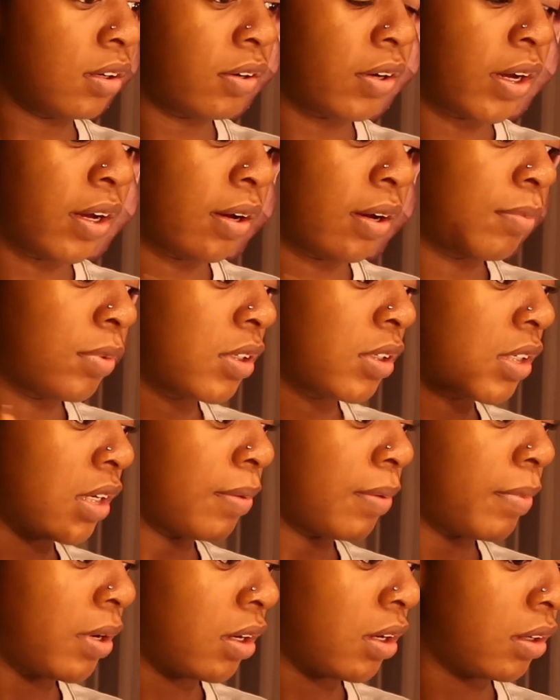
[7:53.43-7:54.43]
Okay, I'm gonna
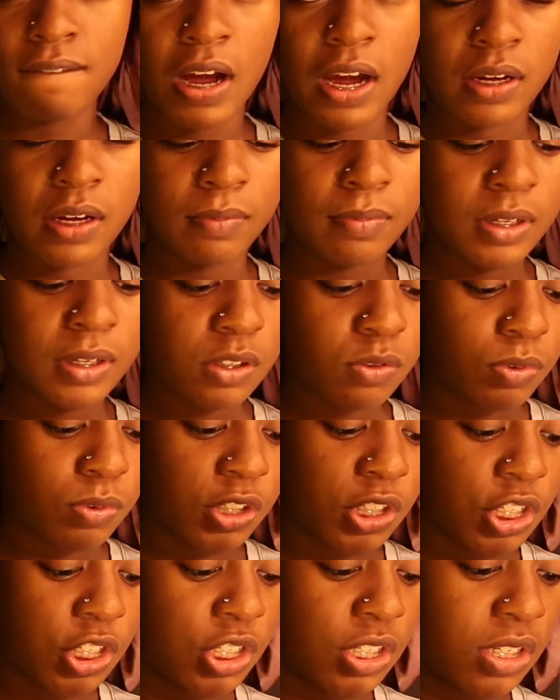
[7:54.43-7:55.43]
take my vitamins,
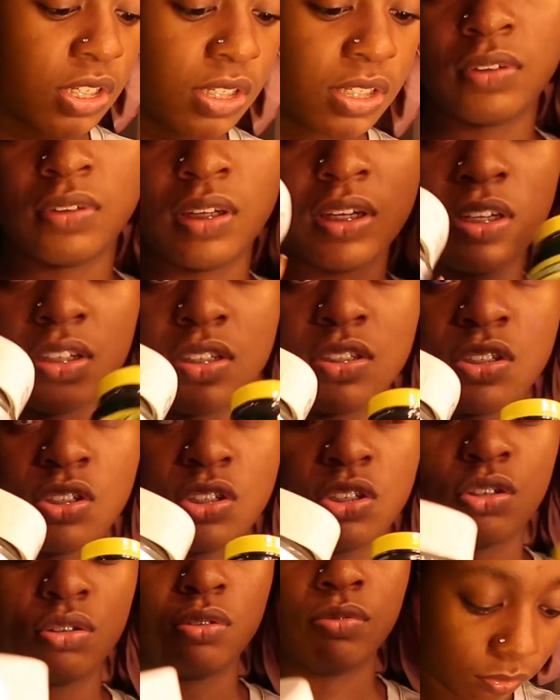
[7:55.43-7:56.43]
which is just these
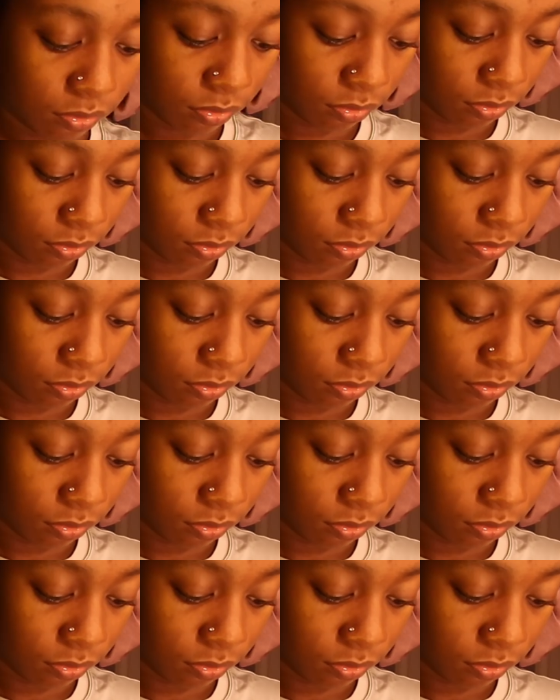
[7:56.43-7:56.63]
two.